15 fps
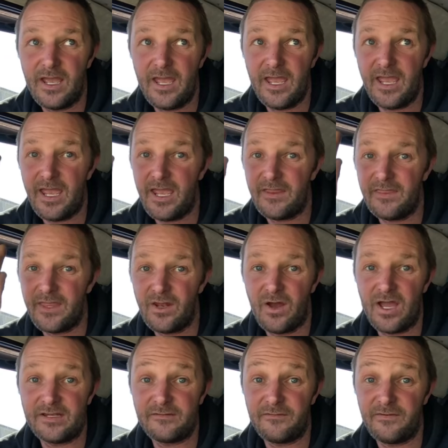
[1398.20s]
and then
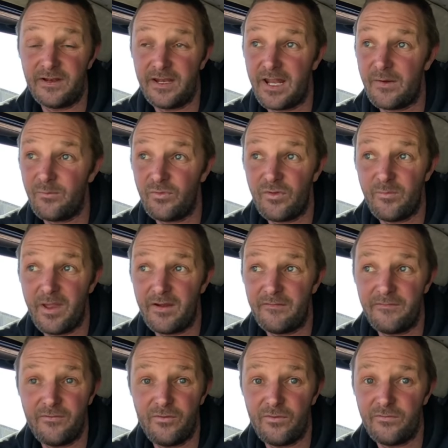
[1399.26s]
I had to fill it up with
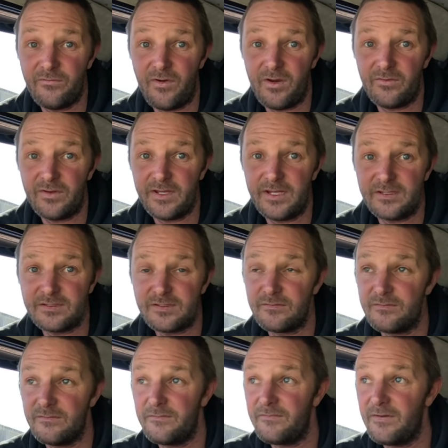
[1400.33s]
about 4 or 5 litres
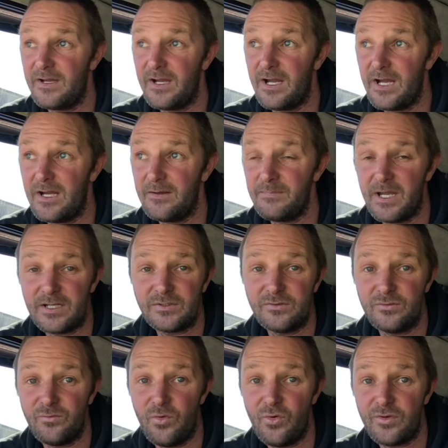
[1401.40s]
of
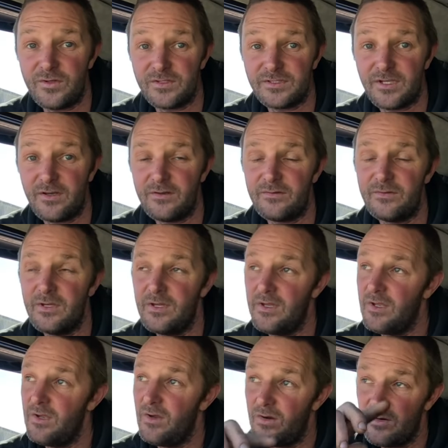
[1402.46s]
actual water. So
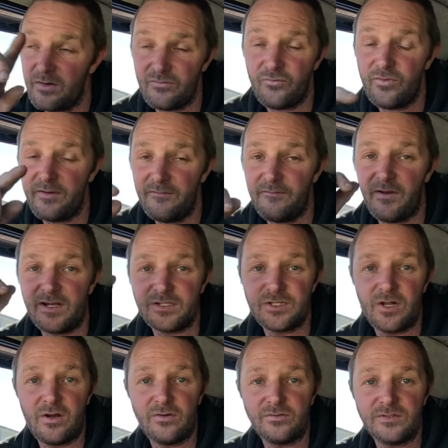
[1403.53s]
I've got to reflush
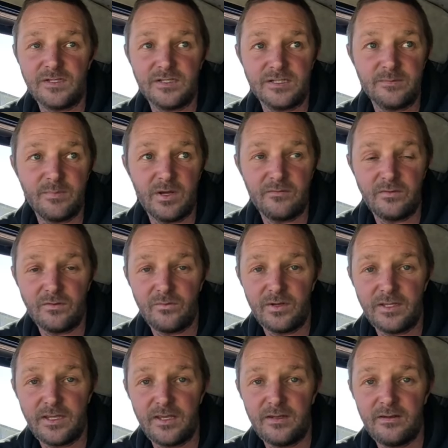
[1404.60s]
the whole system over the
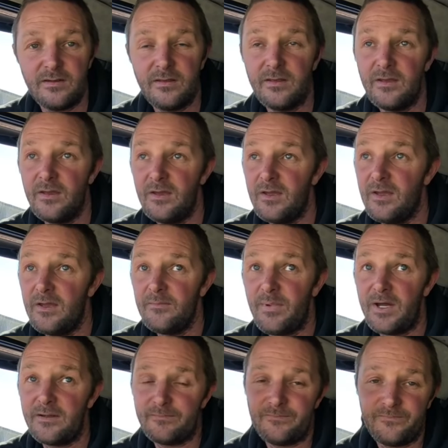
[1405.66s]
weekend.
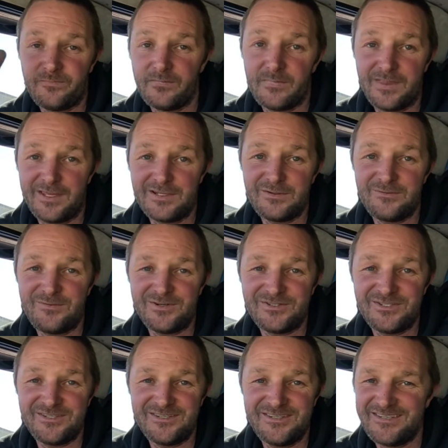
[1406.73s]
But thanks for
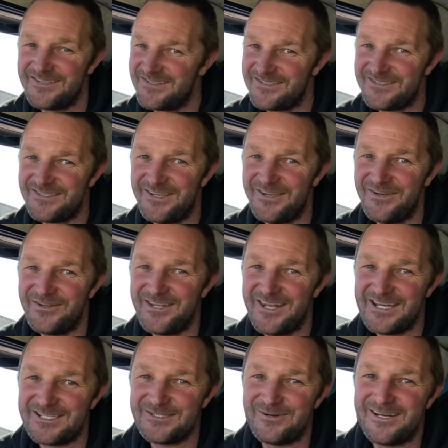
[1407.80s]
watching. See you on the
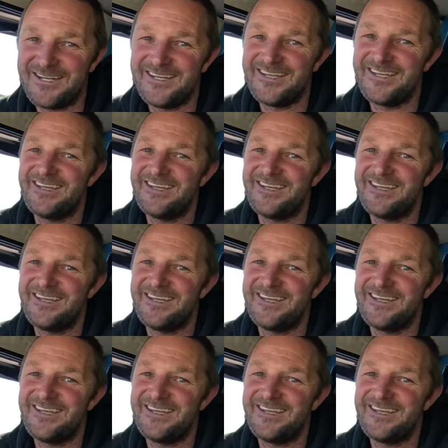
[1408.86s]
next one.